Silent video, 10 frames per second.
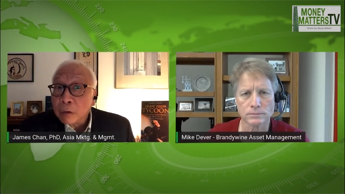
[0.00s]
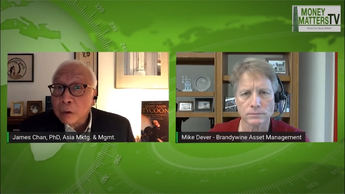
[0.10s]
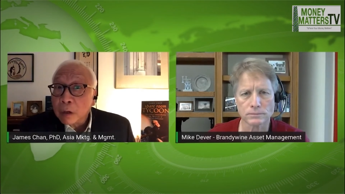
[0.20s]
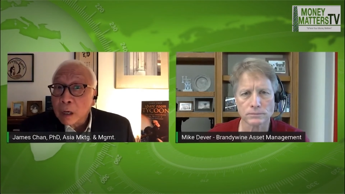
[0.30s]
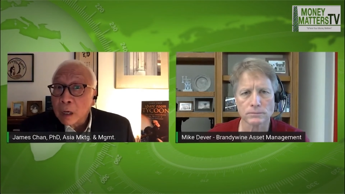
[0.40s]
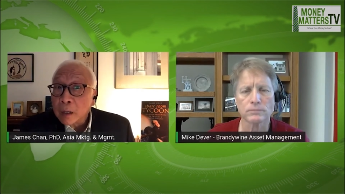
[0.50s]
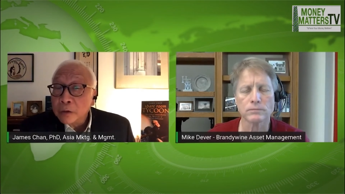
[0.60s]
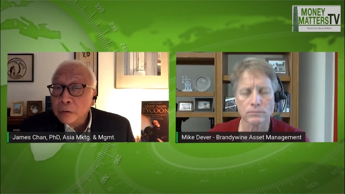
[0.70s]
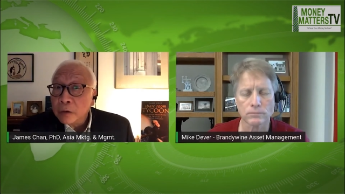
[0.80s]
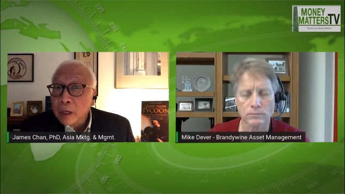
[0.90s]
Speaker 1: or
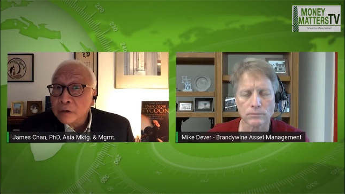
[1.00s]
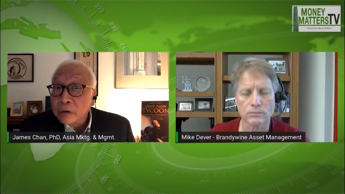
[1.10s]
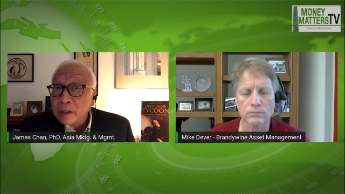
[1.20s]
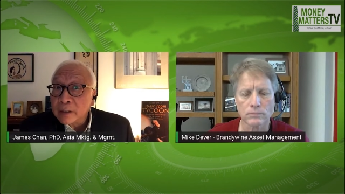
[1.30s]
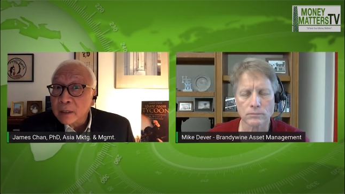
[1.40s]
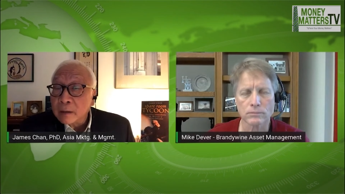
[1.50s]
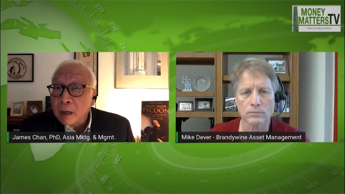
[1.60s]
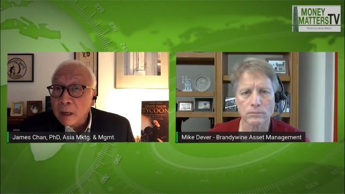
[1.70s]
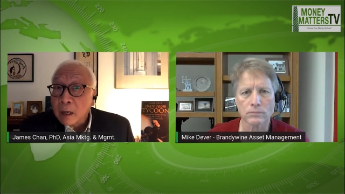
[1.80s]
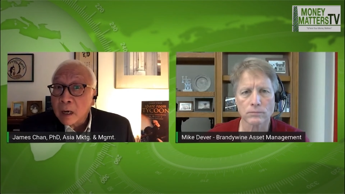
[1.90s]
are you
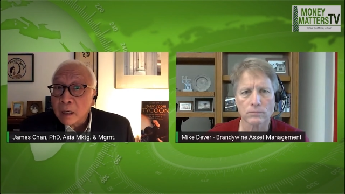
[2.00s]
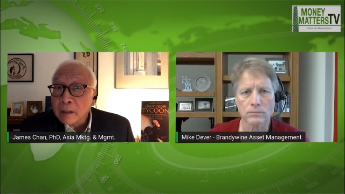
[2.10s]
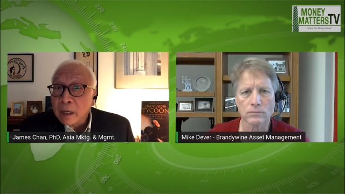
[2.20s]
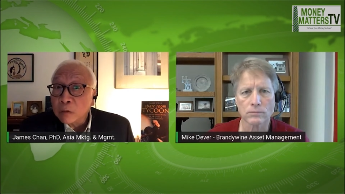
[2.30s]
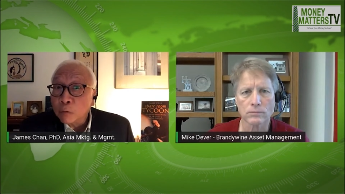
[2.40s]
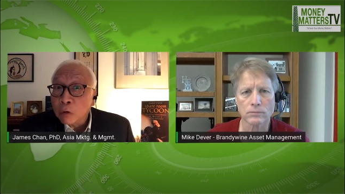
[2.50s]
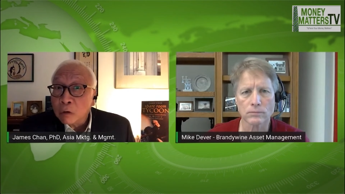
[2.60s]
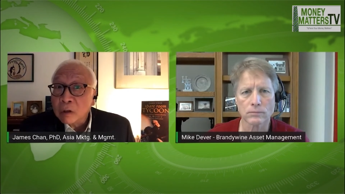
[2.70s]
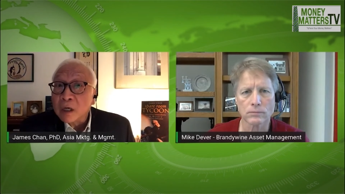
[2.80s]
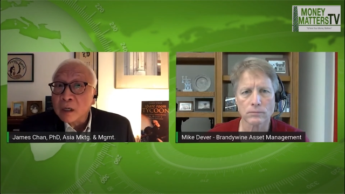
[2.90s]
addressing high net
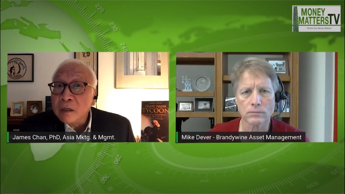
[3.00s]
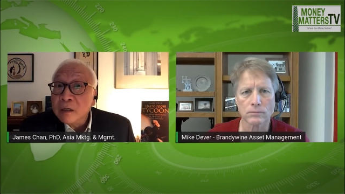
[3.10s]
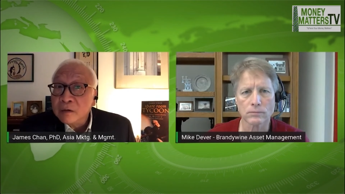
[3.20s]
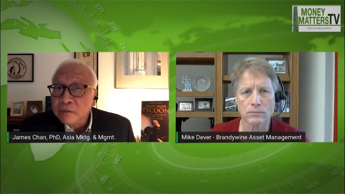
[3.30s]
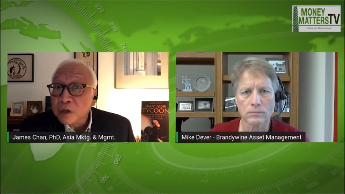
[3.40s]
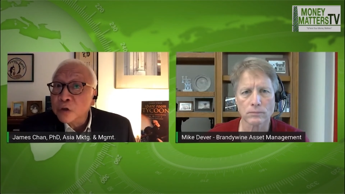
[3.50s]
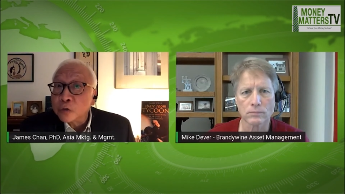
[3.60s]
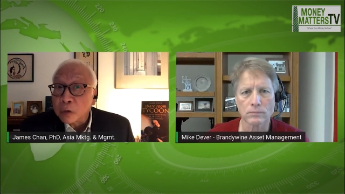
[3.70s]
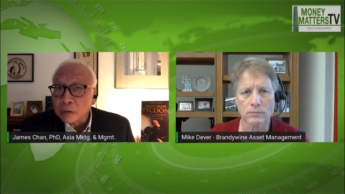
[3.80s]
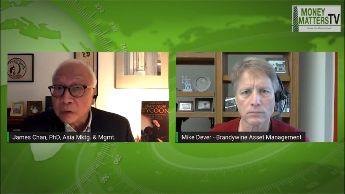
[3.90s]
worth
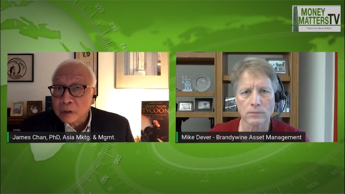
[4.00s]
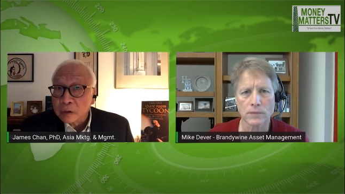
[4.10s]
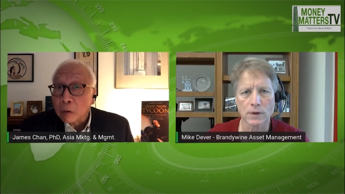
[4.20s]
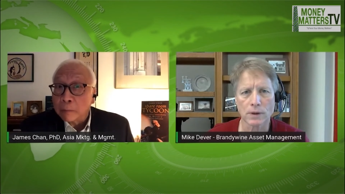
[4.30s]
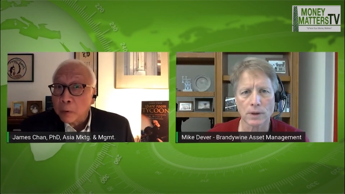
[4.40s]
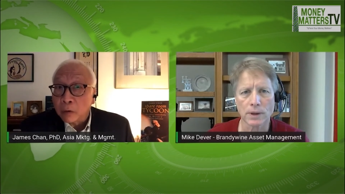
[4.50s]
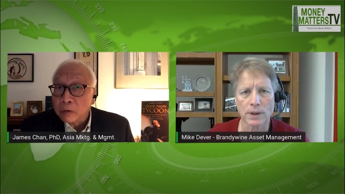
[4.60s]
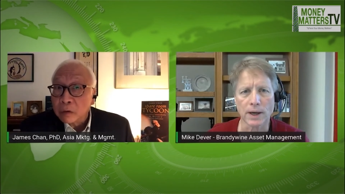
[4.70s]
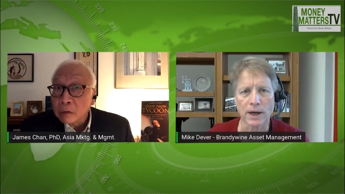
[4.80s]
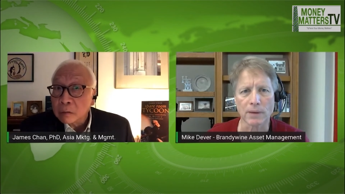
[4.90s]
individuals or
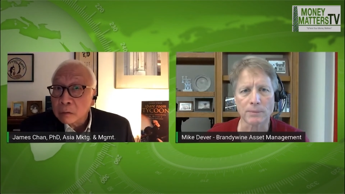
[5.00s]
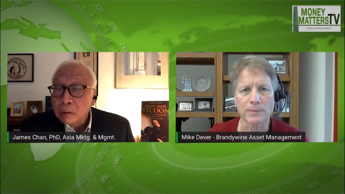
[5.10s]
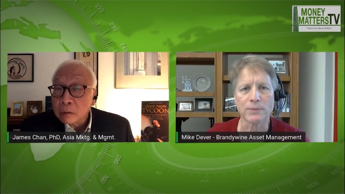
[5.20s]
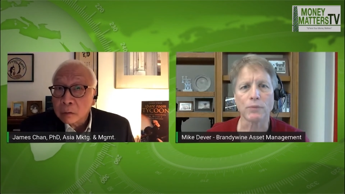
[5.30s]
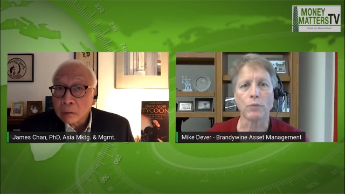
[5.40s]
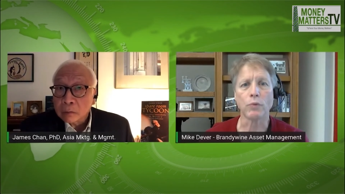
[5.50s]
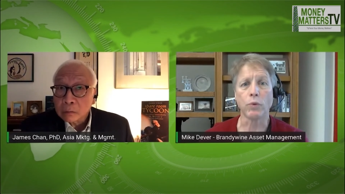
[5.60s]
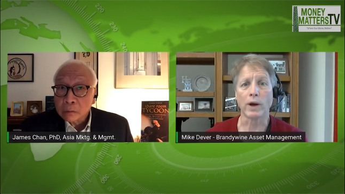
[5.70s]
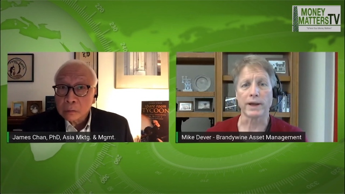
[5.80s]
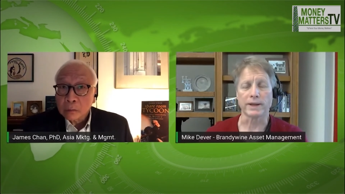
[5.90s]
both? Um,
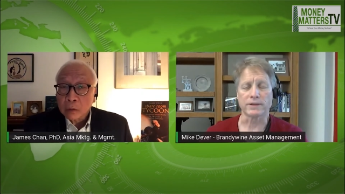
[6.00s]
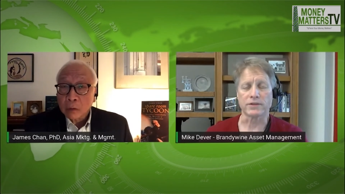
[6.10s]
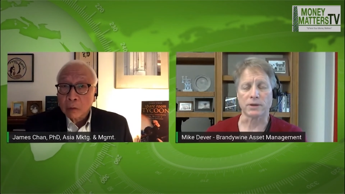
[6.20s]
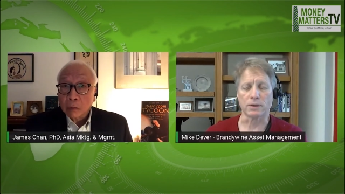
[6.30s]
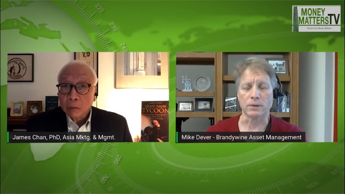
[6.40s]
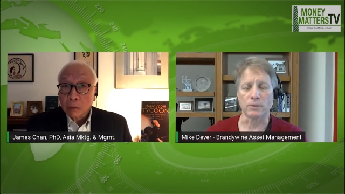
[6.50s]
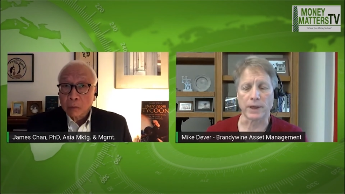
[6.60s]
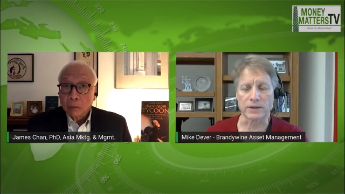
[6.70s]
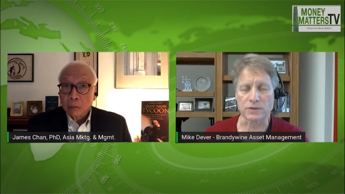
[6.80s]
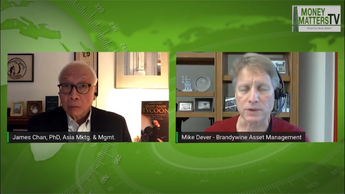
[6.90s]
Speaker 2: right. So
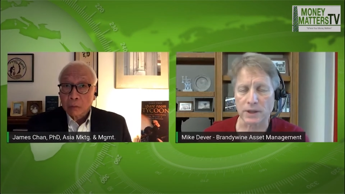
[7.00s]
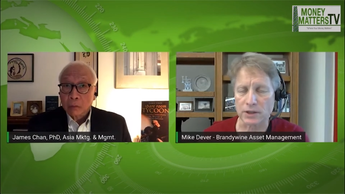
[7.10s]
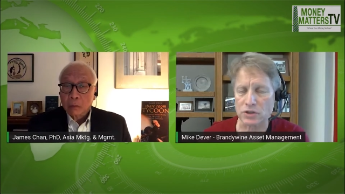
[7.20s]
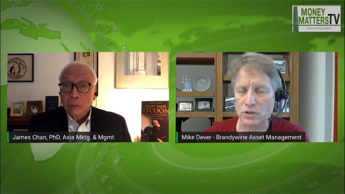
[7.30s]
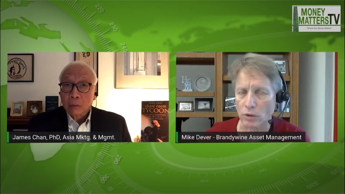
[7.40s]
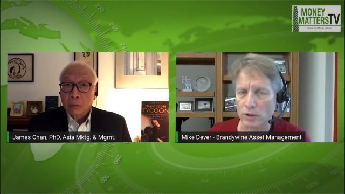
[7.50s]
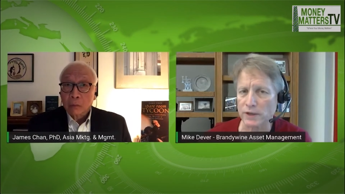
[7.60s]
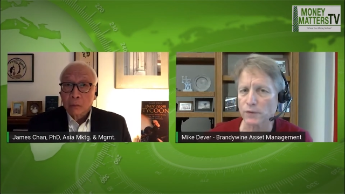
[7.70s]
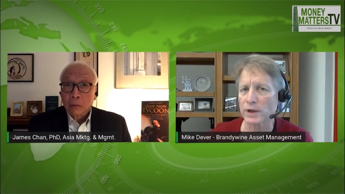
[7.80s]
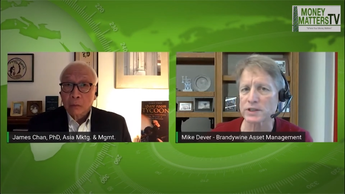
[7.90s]
it's
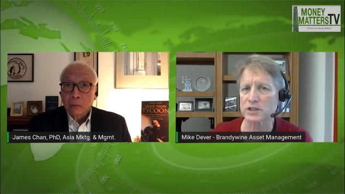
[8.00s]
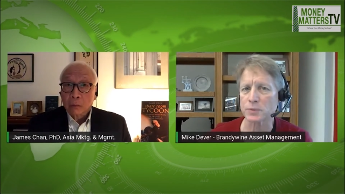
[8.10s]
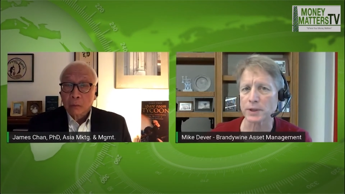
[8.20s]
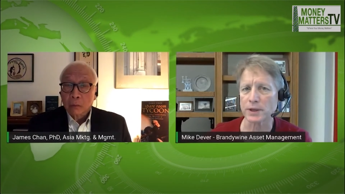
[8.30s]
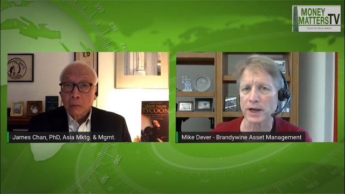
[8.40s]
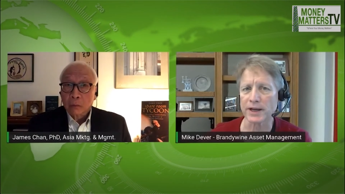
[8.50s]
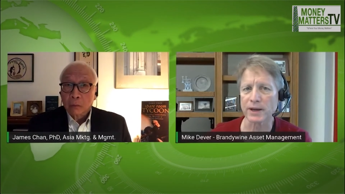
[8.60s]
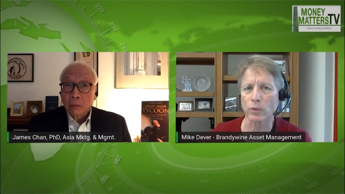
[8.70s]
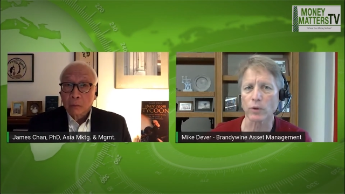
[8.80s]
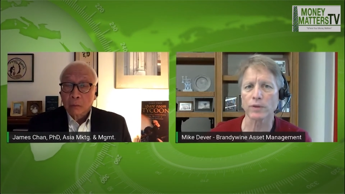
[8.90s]
historically for us, it's been high
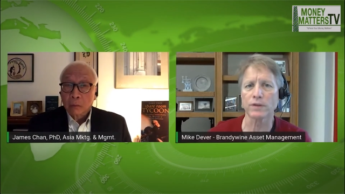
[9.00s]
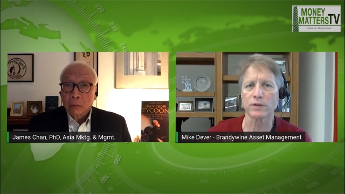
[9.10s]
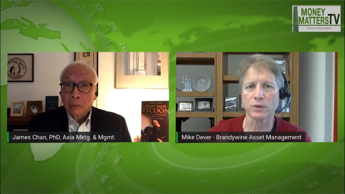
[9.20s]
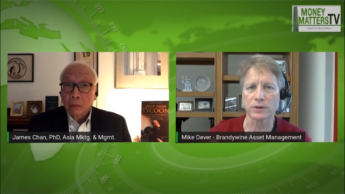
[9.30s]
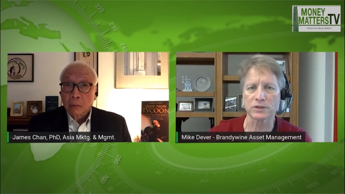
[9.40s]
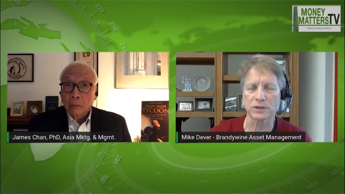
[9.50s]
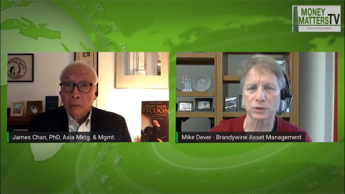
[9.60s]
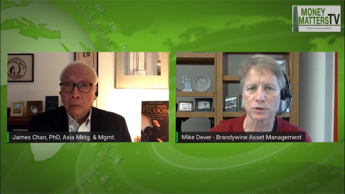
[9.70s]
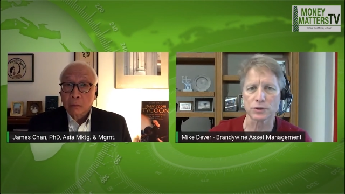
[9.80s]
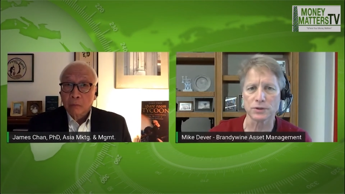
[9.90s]
net worth to
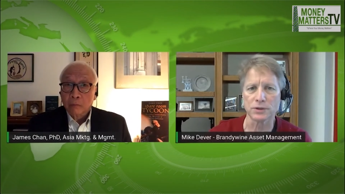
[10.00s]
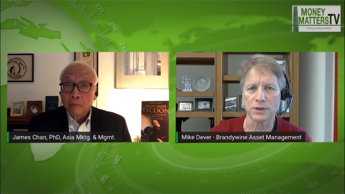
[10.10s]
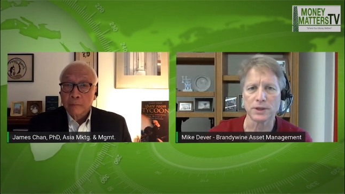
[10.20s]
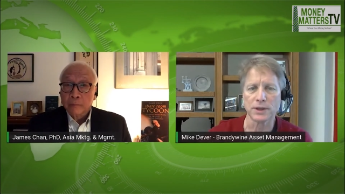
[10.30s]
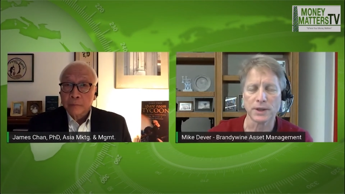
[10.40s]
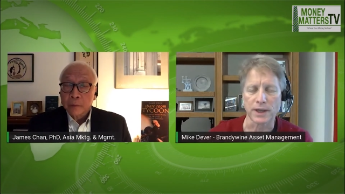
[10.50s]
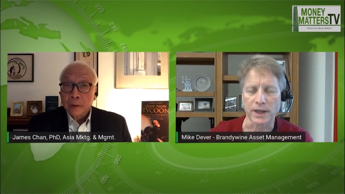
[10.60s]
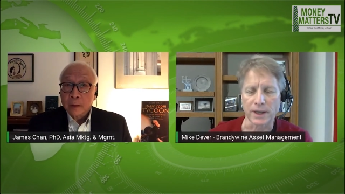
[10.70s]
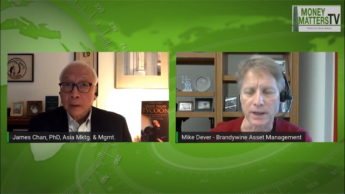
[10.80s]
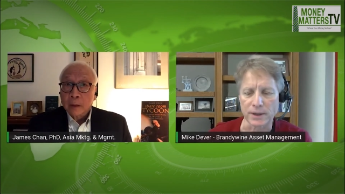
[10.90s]
institutional.
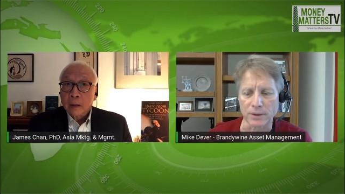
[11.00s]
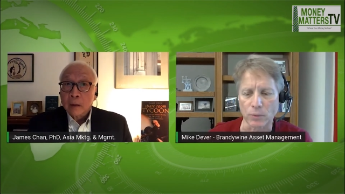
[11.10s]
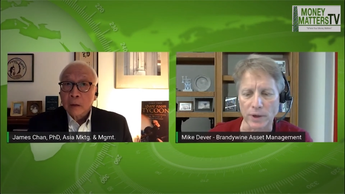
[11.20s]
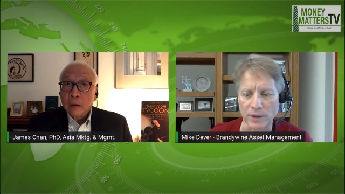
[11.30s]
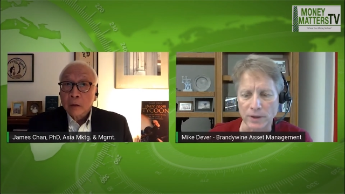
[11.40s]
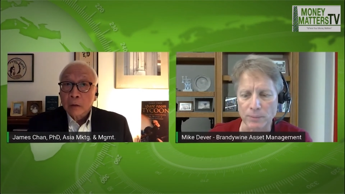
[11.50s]
And uh, one of